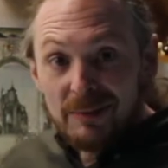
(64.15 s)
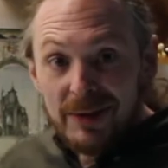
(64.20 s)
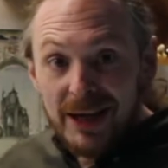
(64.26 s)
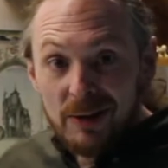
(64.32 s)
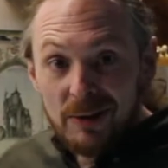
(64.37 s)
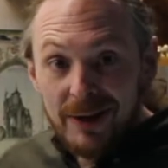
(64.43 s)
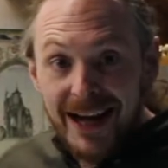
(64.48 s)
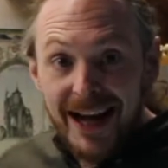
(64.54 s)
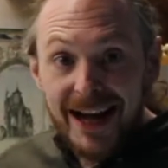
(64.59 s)
that we
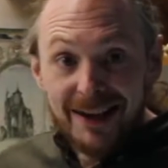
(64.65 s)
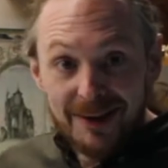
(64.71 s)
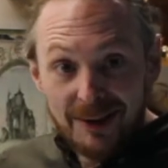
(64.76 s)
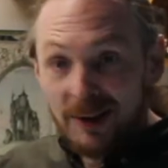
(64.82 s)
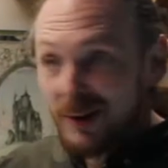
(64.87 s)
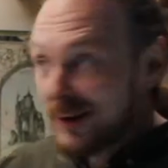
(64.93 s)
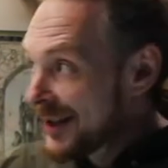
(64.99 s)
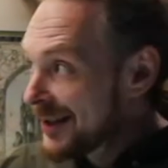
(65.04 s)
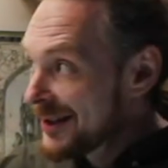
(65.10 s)
create,
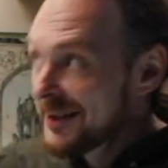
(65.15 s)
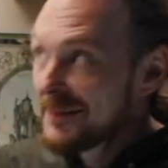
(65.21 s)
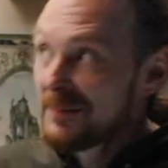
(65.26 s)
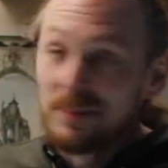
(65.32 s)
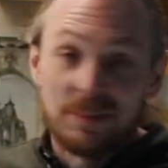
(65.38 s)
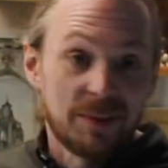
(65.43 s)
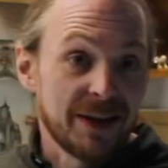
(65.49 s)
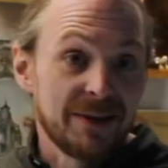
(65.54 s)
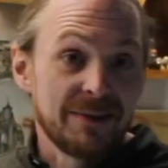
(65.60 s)
look at the
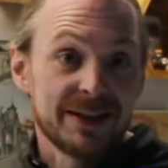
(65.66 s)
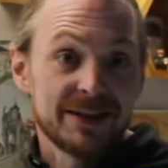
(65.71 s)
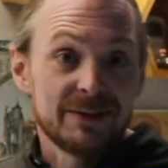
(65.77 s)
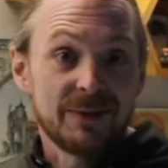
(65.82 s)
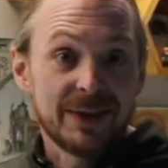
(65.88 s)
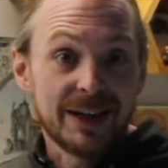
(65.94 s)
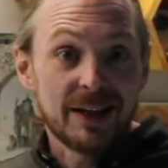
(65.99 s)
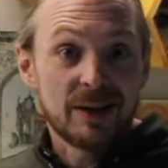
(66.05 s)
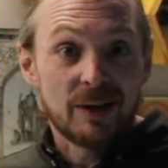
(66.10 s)
previous
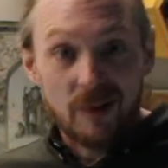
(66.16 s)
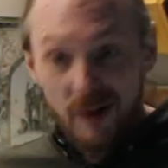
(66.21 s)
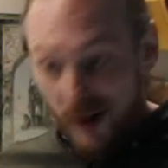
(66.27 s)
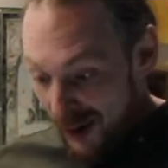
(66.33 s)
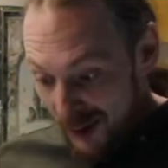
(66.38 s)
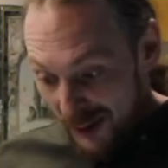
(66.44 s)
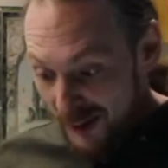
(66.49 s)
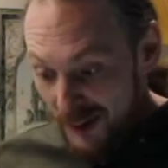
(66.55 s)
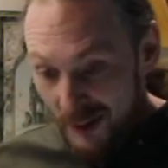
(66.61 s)
video,
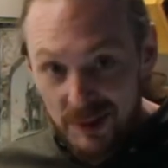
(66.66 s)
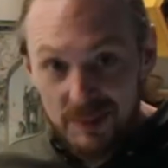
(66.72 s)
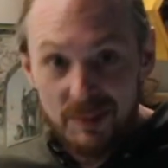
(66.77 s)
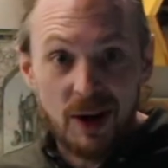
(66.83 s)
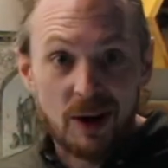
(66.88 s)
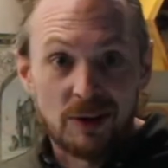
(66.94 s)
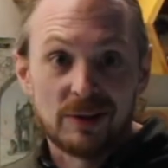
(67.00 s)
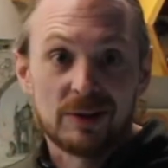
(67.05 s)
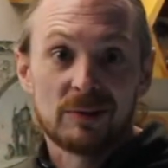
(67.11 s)
all of those
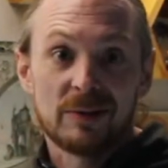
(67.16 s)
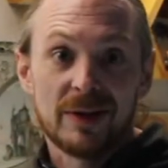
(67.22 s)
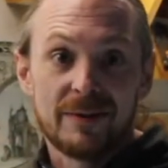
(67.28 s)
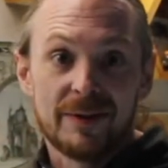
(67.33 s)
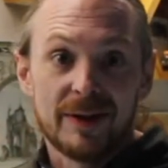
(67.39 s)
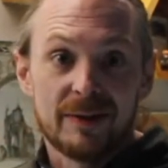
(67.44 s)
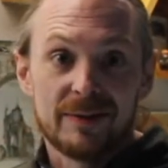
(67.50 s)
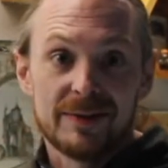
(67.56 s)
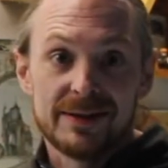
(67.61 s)
partial
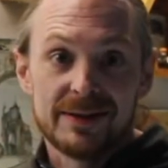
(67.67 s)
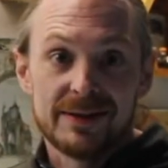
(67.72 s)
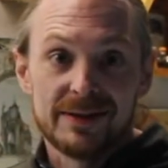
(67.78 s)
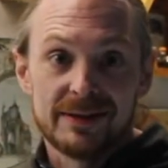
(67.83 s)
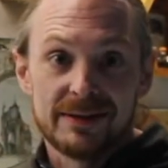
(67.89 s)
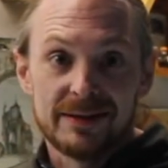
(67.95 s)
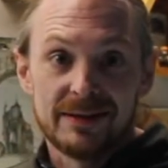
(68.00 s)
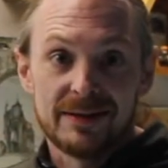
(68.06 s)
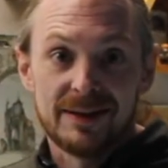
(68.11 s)

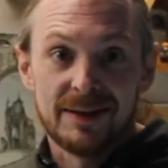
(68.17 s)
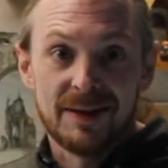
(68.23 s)
derivatives